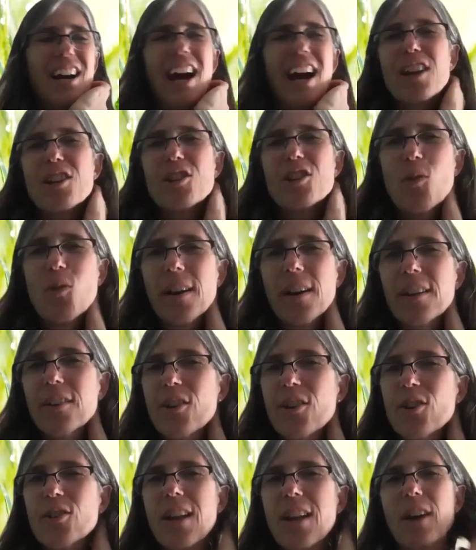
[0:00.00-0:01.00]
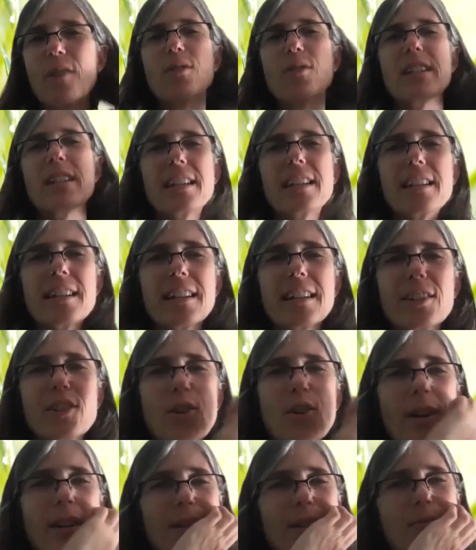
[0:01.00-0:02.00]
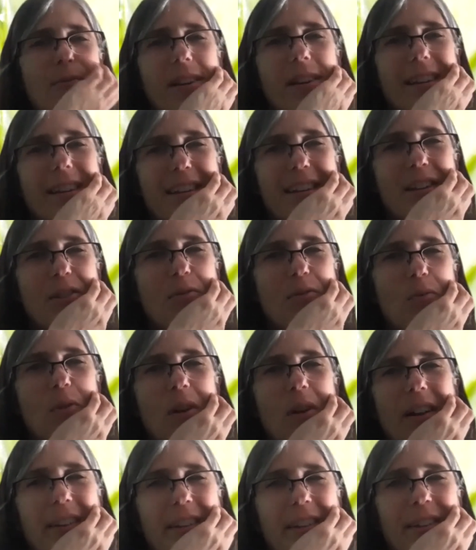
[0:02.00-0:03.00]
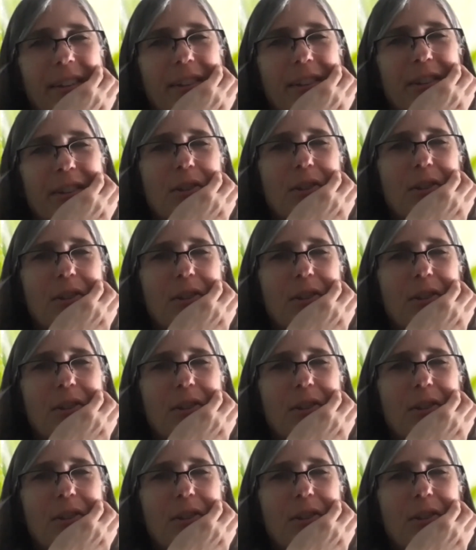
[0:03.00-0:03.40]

it's one of those, I was eating, so I didn't want to eat while you